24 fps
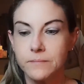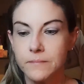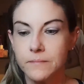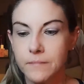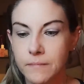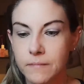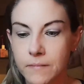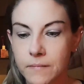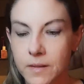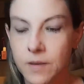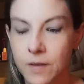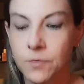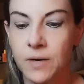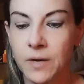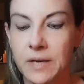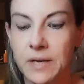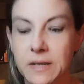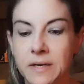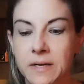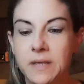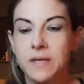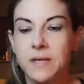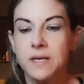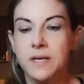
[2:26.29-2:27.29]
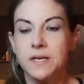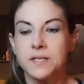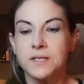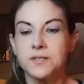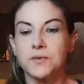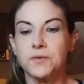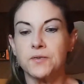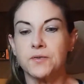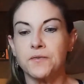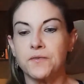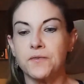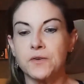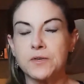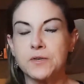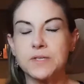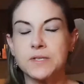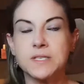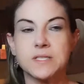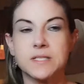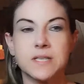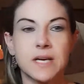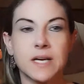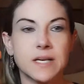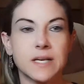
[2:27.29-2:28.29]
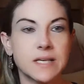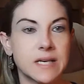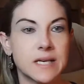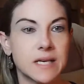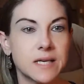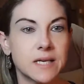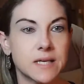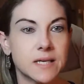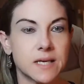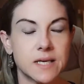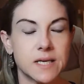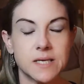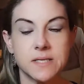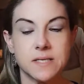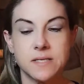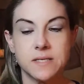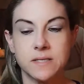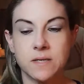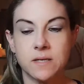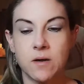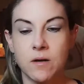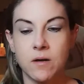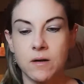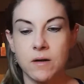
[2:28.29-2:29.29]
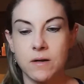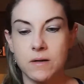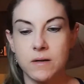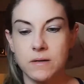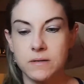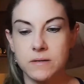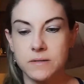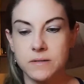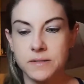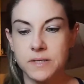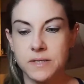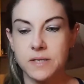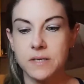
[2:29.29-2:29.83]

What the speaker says: Okay, so the first technique is called